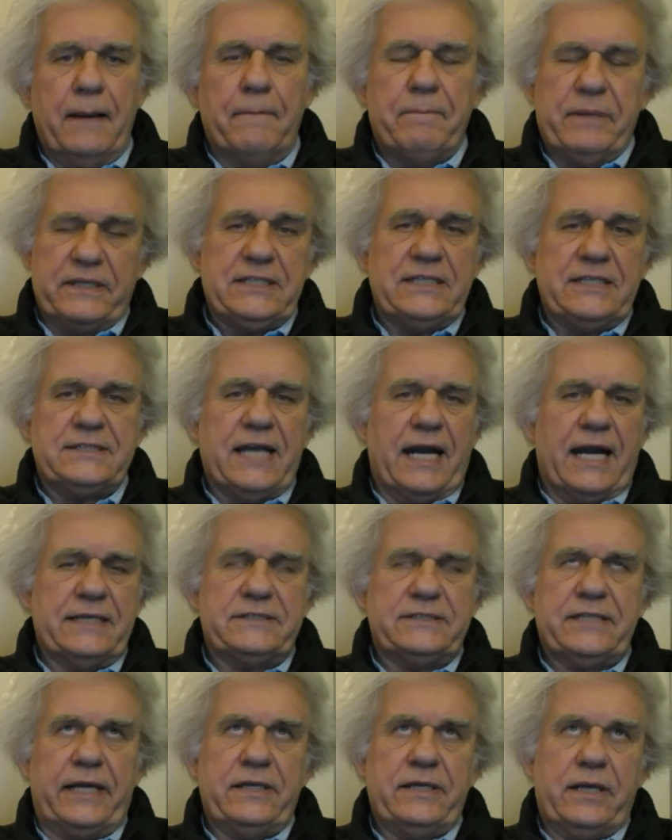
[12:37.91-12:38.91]
But these
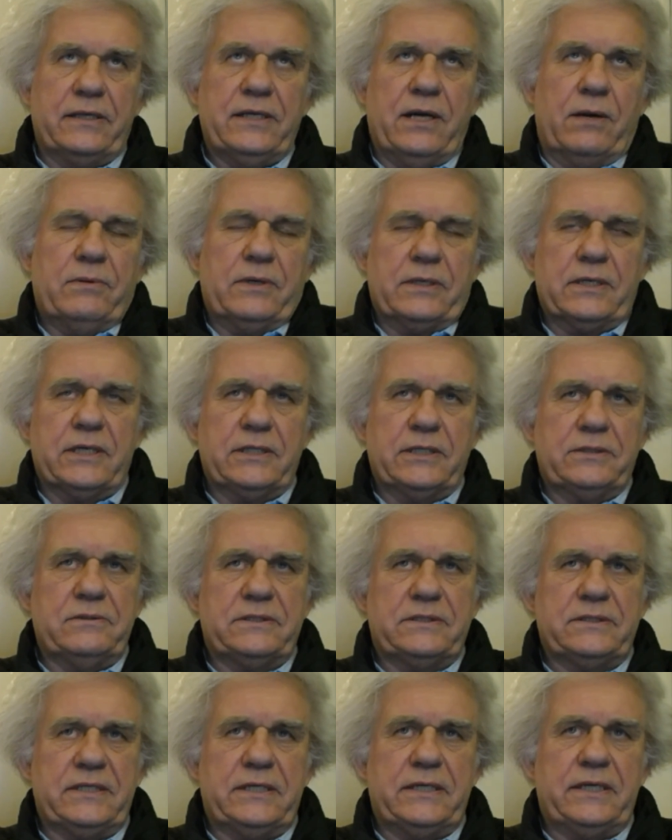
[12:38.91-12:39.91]
guys say, no, no, we're going to do
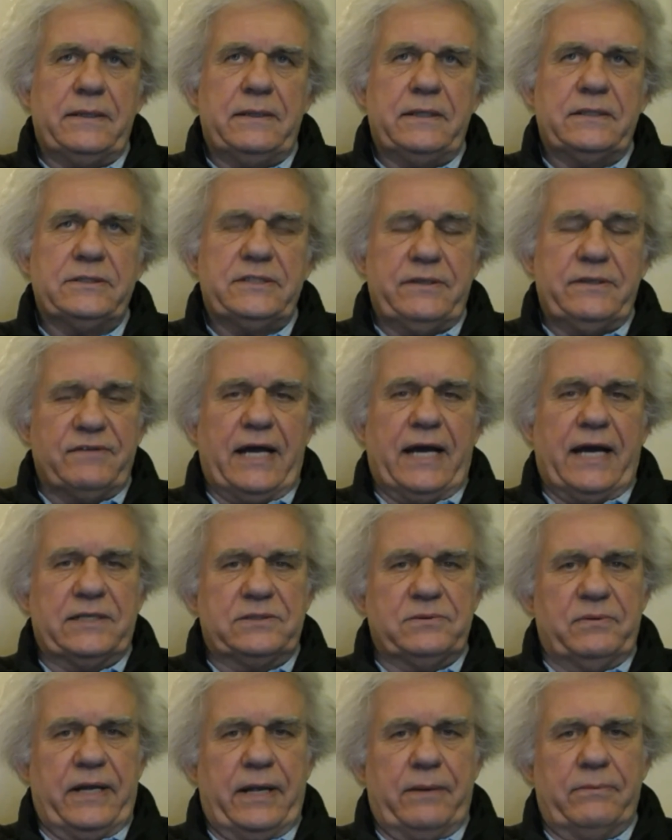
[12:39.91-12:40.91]
it the
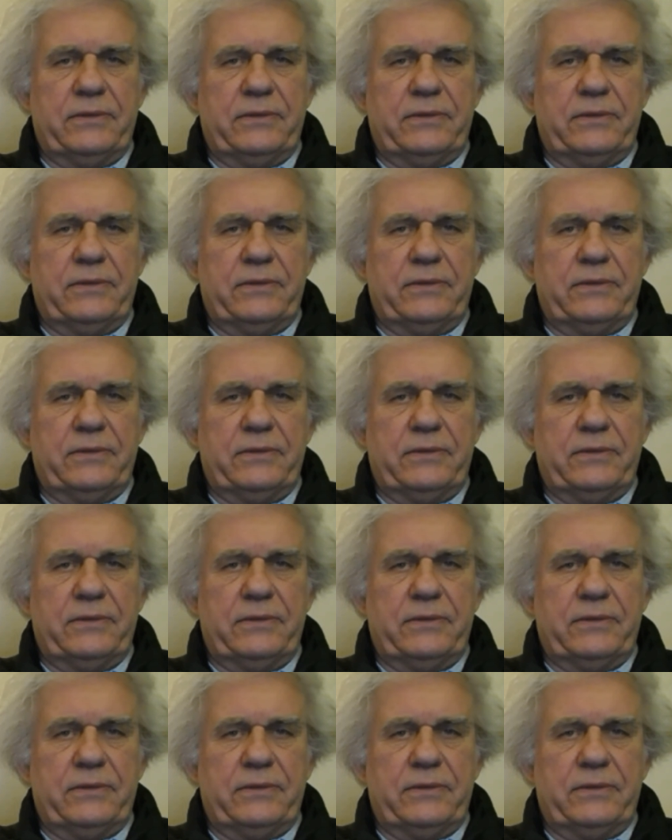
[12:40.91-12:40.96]
civilized way.